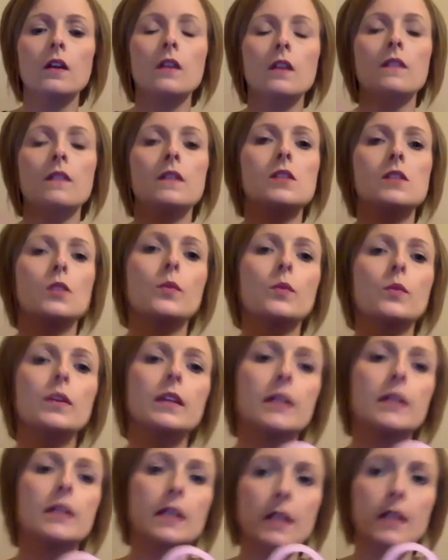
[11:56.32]
These are
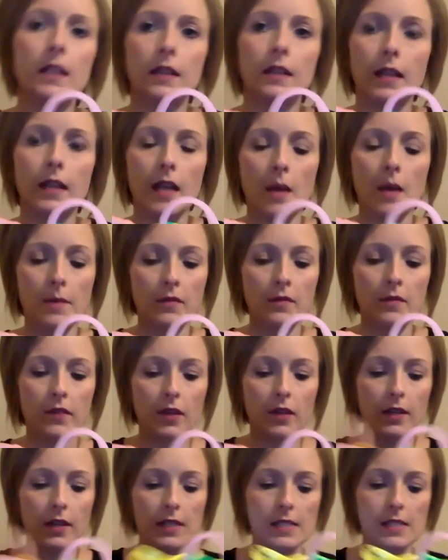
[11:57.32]
really neat. They come in
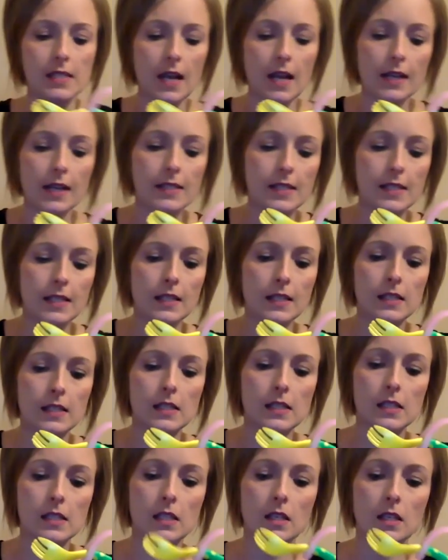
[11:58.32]
various
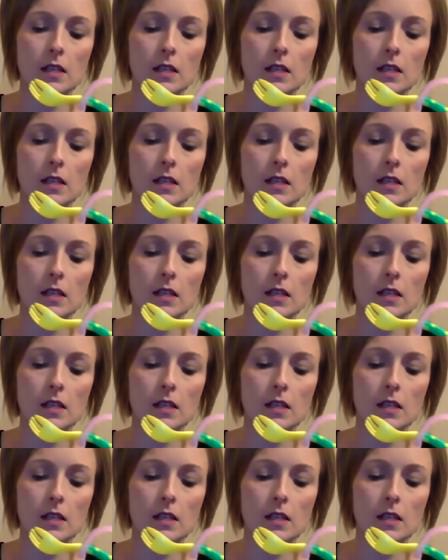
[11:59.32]
sizes.